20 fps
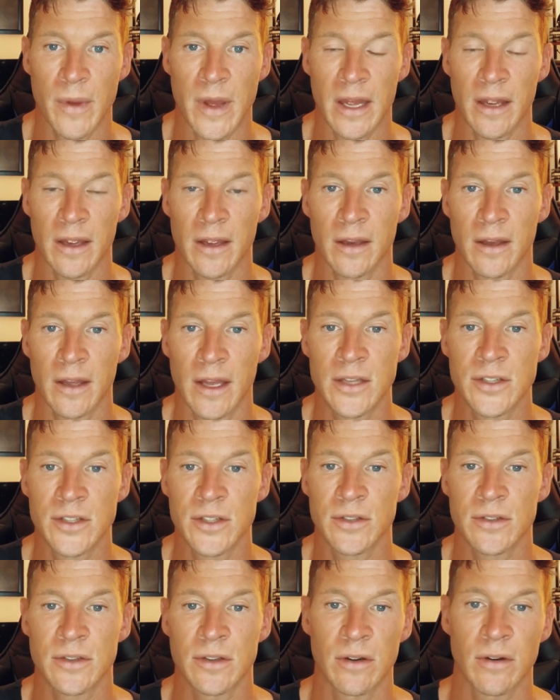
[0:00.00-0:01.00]
back uh,
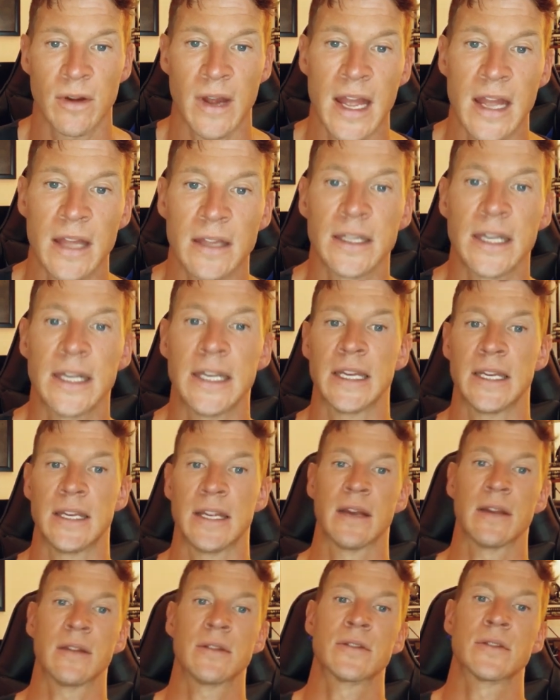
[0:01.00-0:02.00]
Agent Zero and Lady
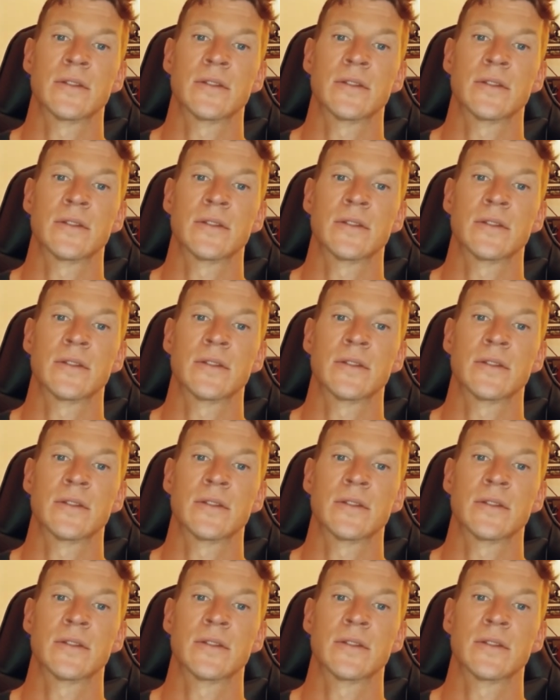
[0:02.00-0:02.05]
Death.